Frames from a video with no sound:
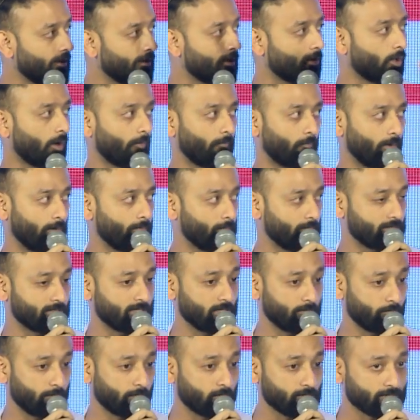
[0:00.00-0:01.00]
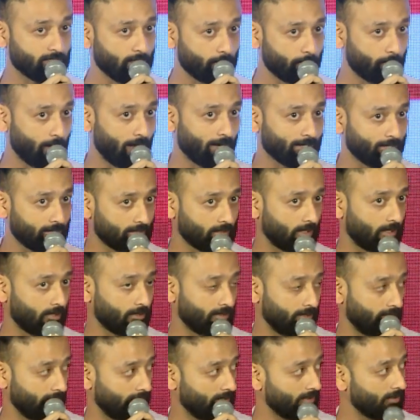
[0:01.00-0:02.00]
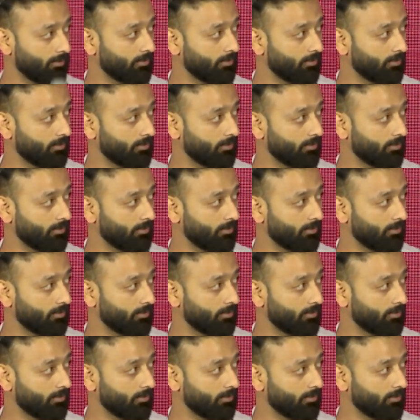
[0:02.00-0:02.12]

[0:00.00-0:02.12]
The top 1%, because the impact is harder there.